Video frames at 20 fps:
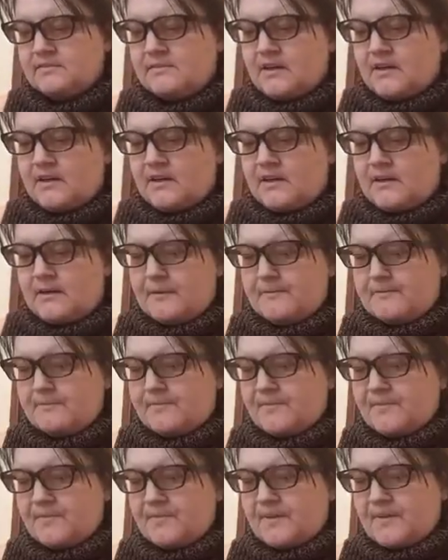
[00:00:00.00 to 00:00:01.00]

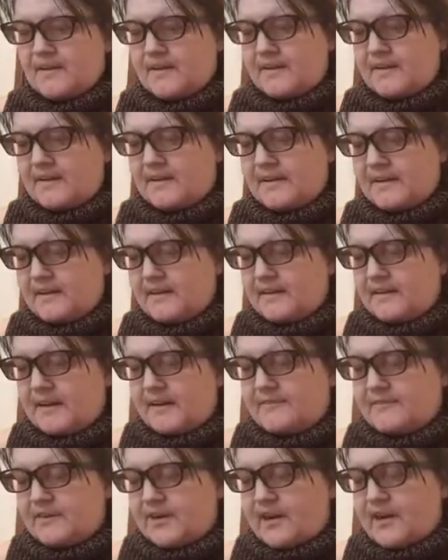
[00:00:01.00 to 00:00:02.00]
Again,
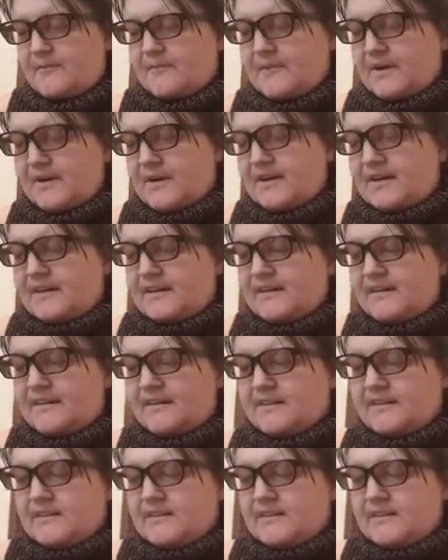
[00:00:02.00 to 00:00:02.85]
I've got my